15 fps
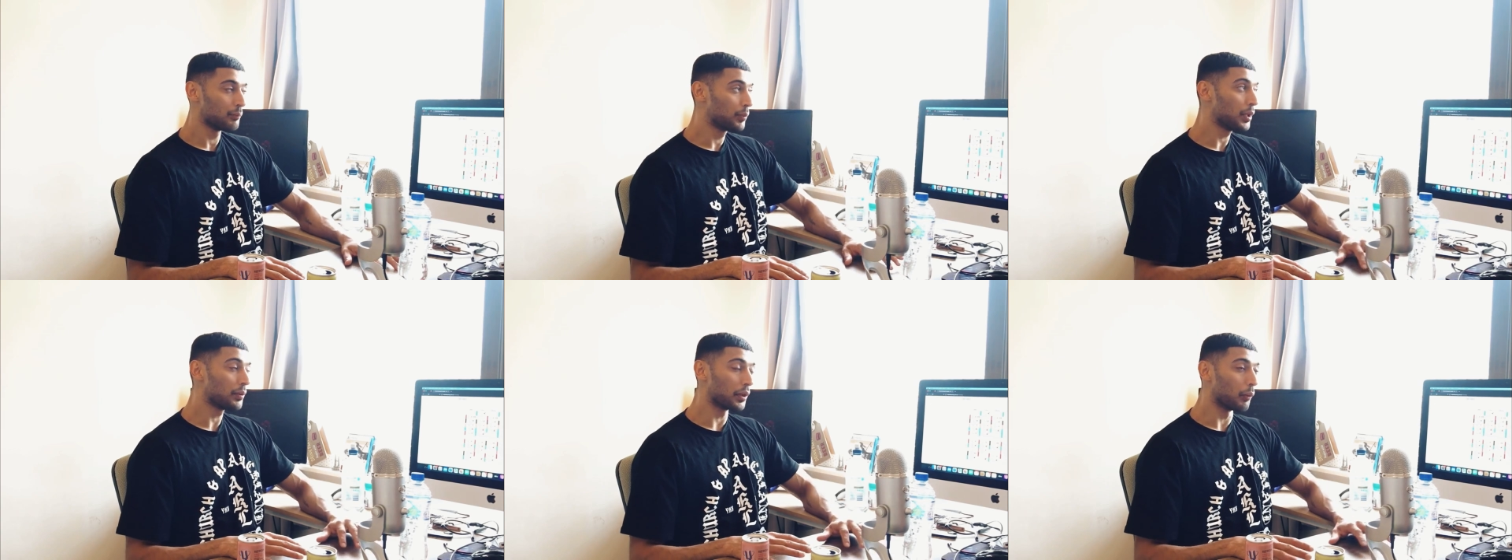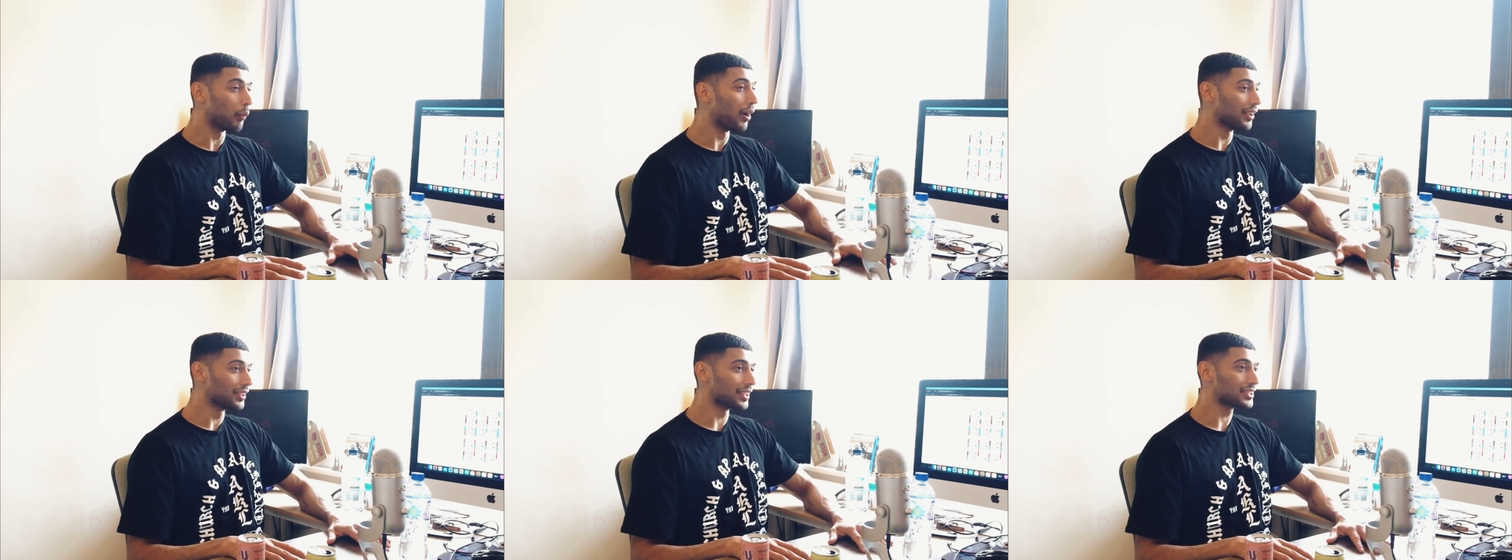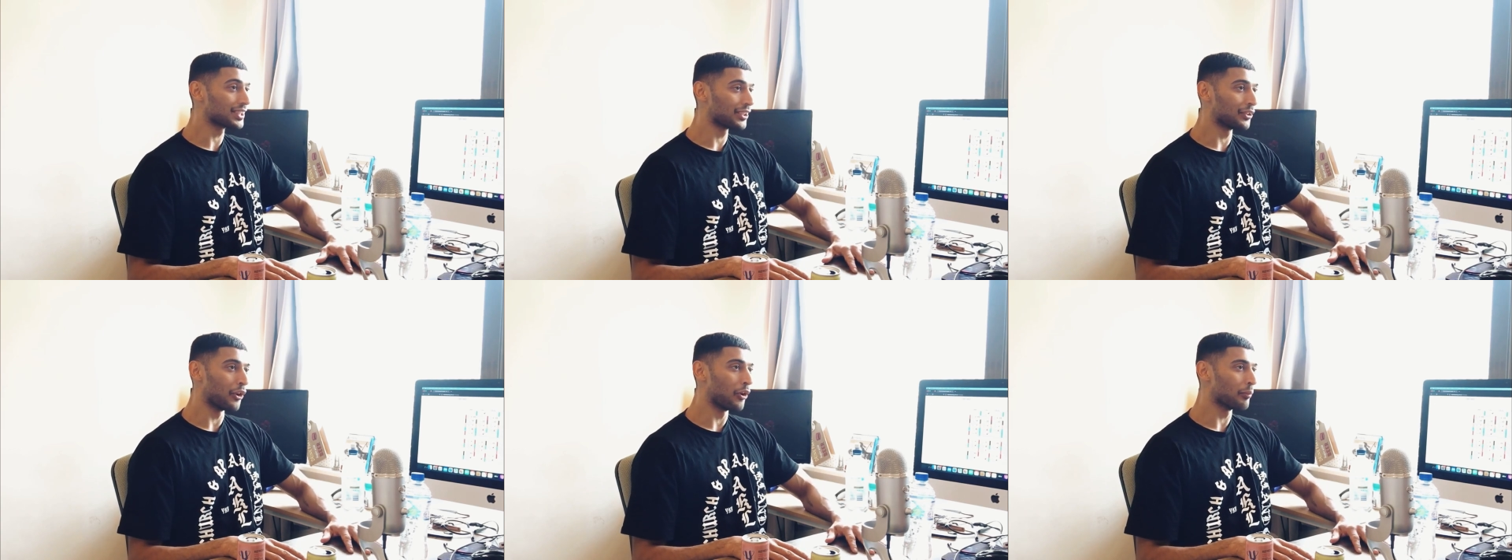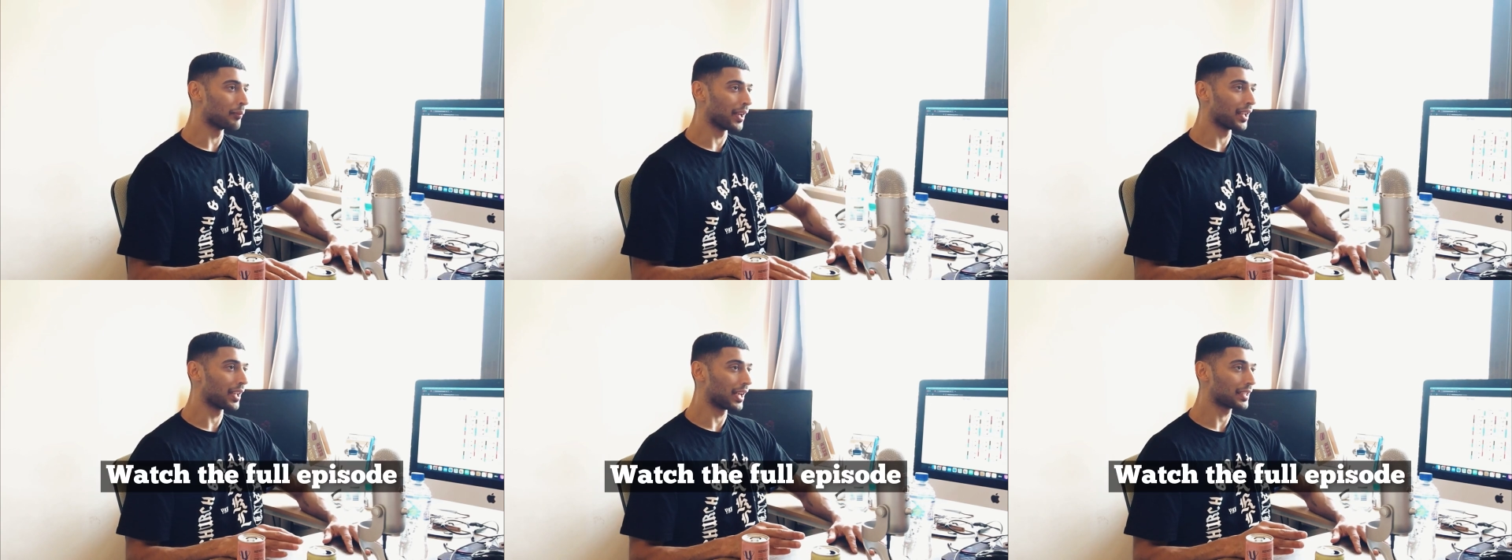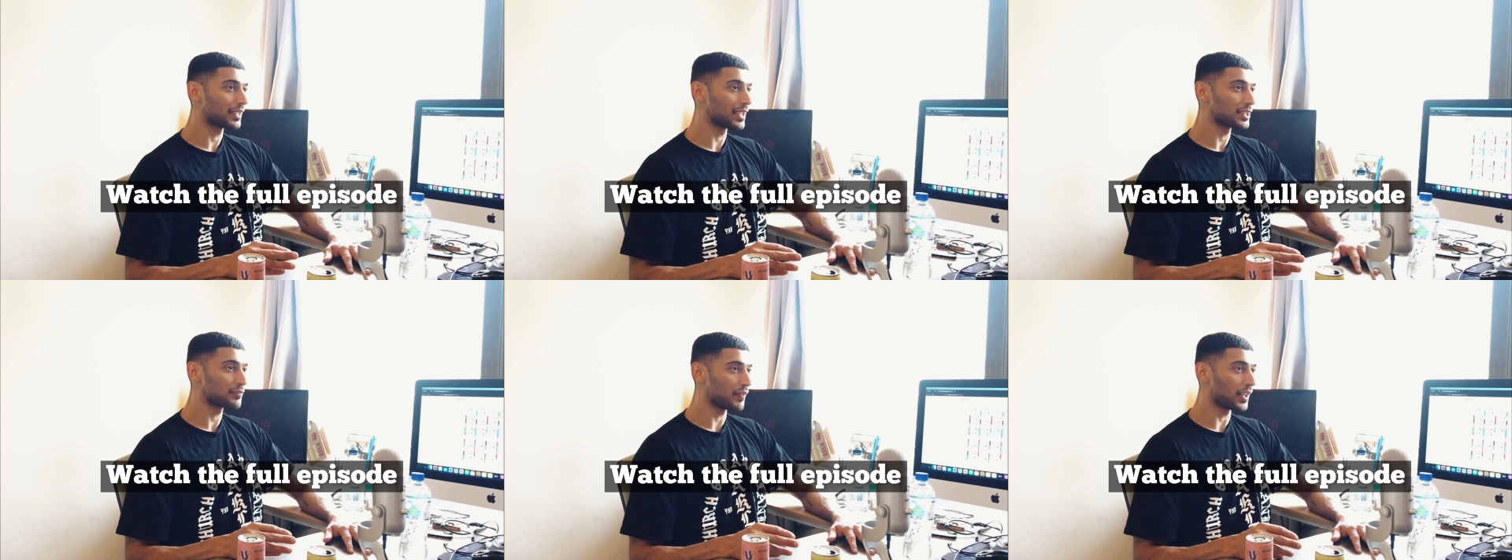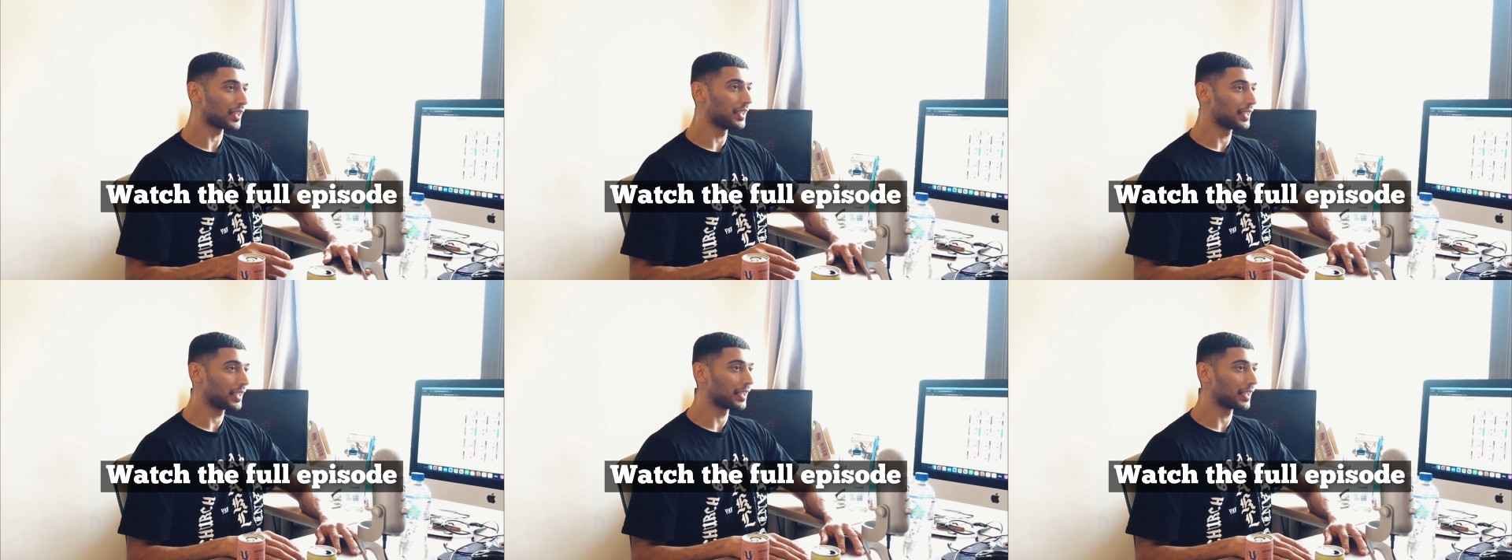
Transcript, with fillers: people, the world doesn't know, man. Like, yeah. there's fucking